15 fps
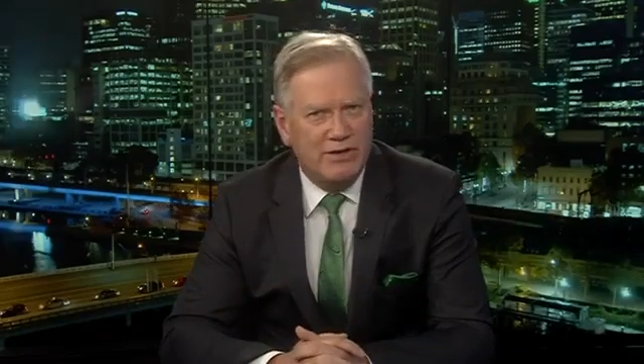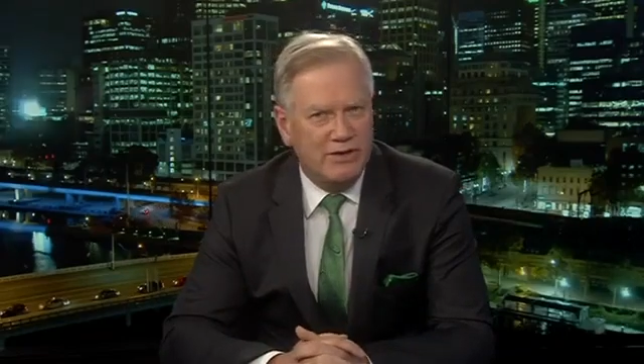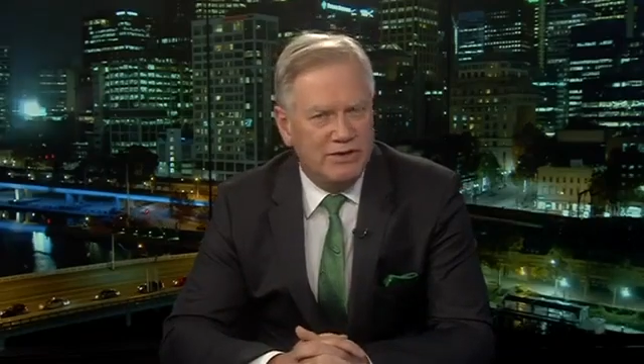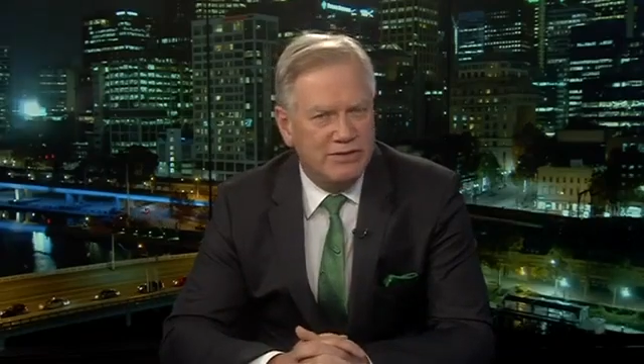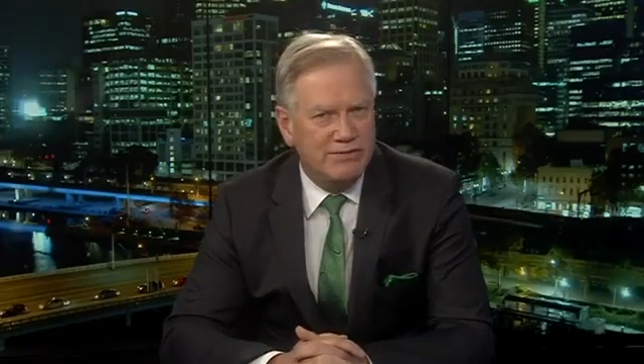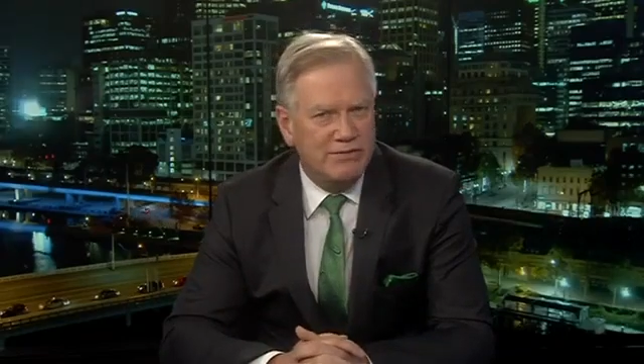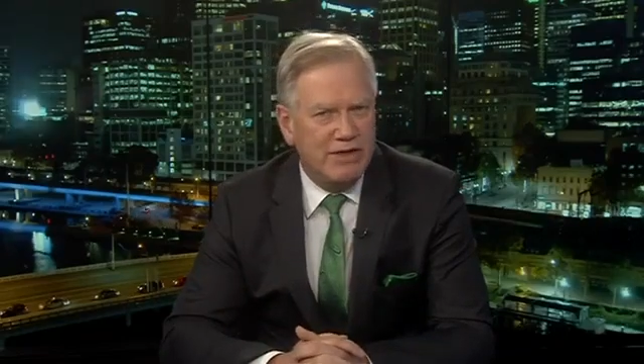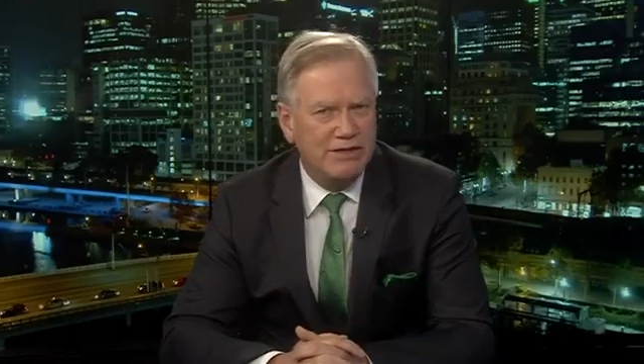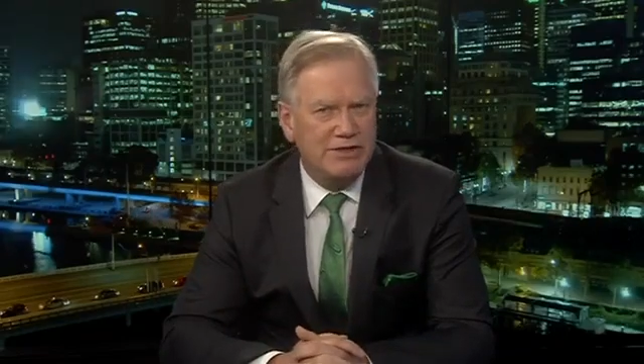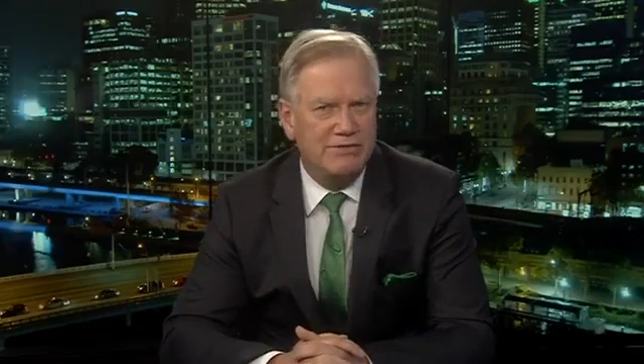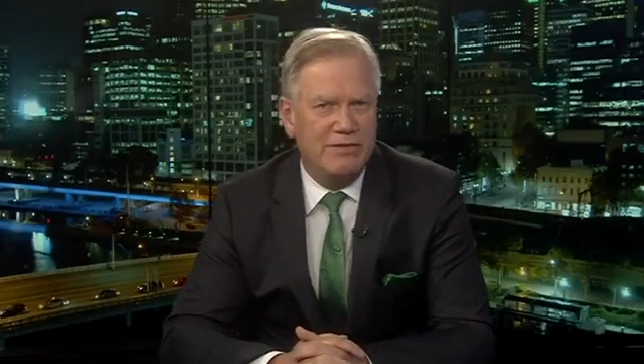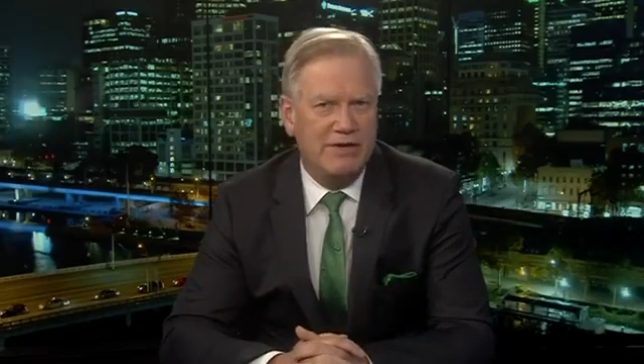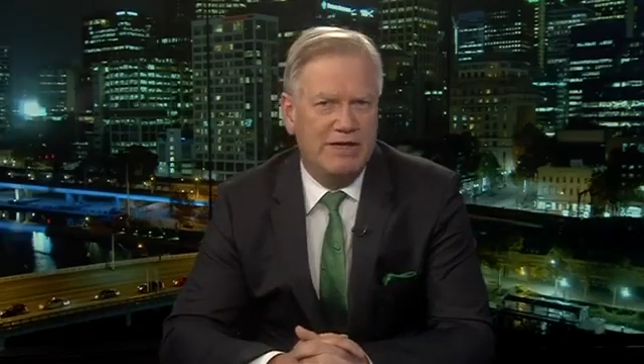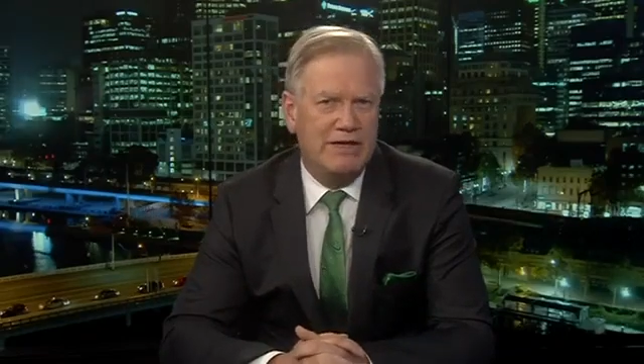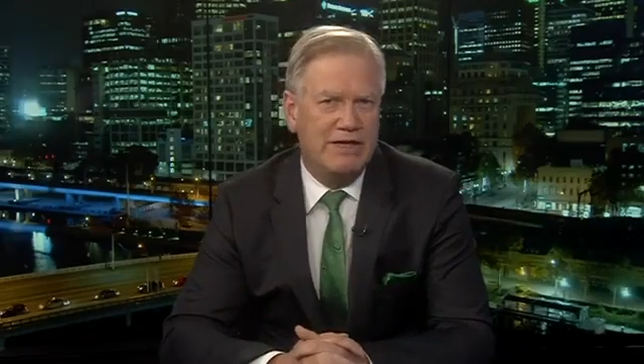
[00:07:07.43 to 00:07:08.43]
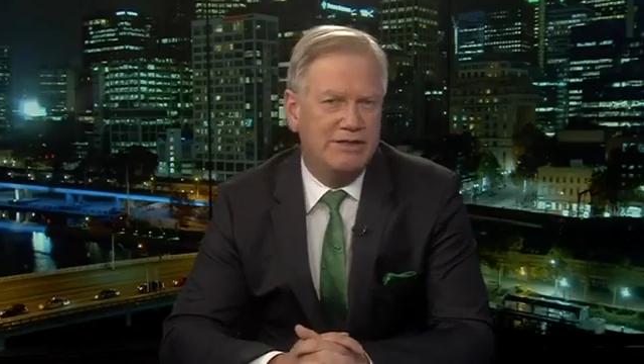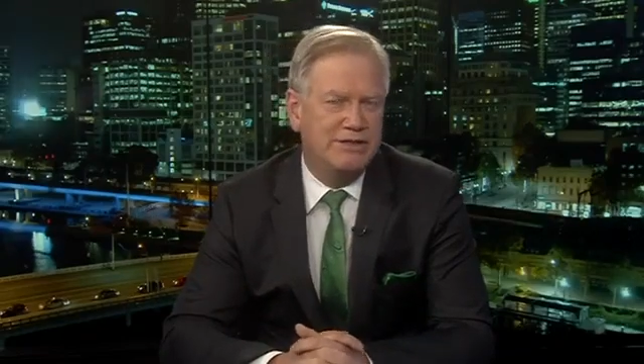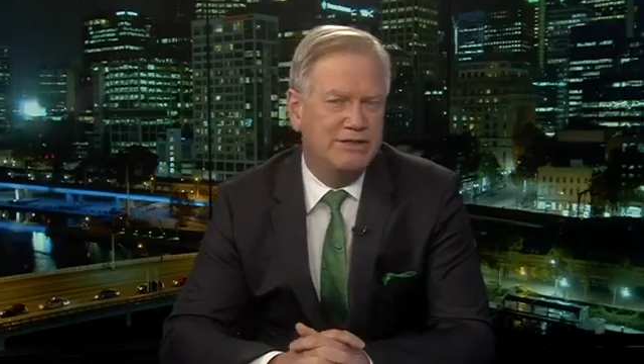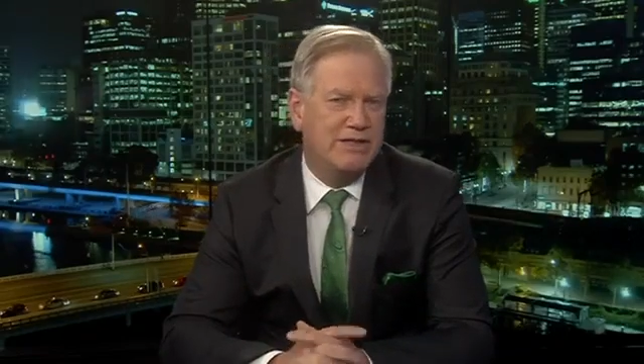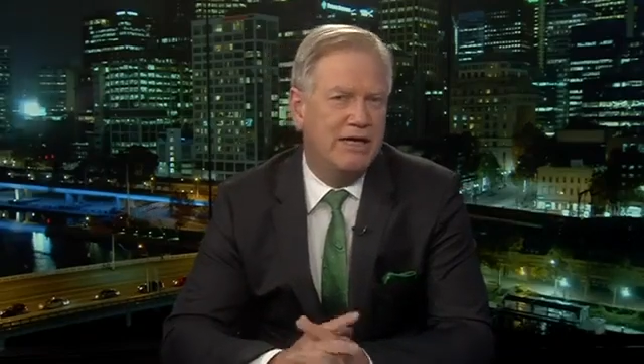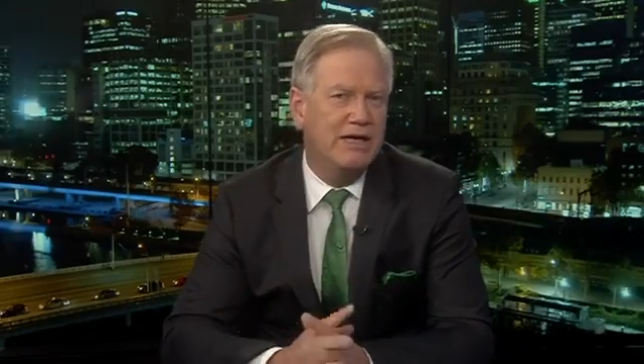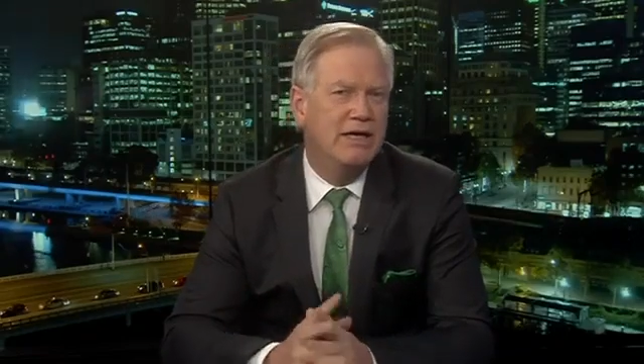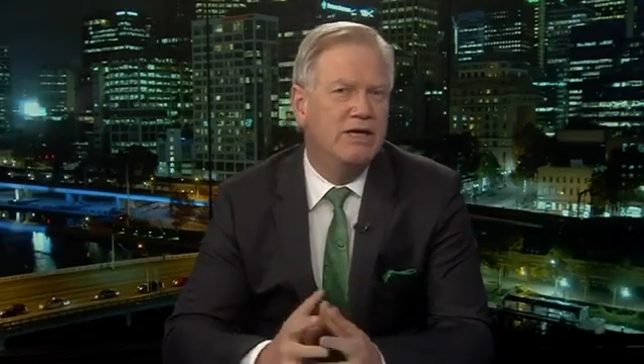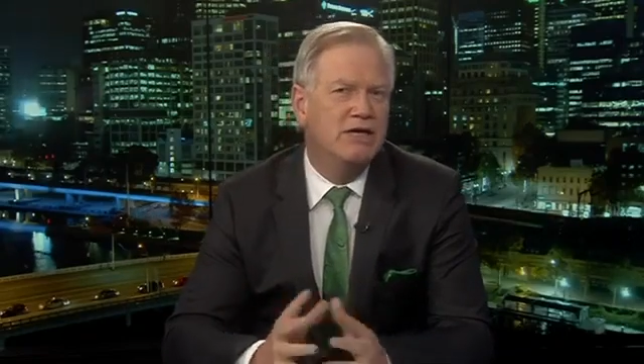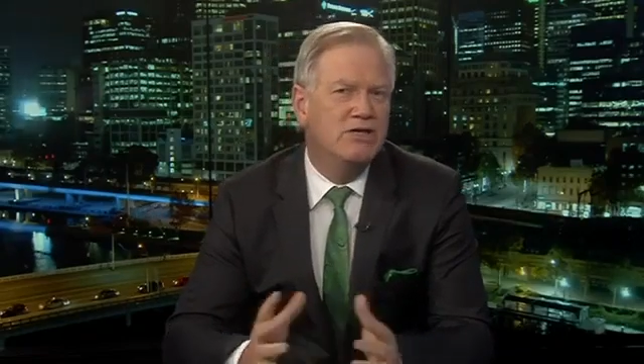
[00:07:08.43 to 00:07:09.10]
Conservation Foundation say